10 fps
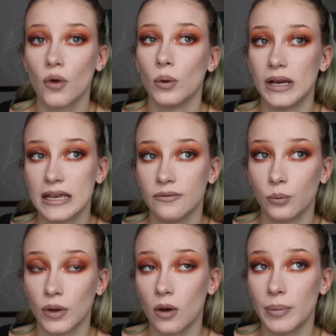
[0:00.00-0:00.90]
we leave
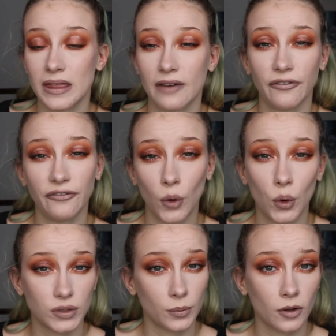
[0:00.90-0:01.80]
we've got to be there for
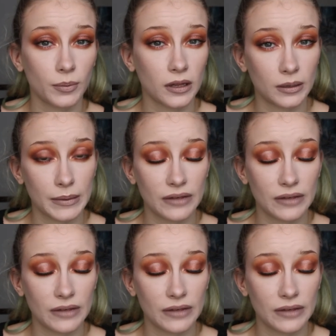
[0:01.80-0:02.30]
four so we're probably going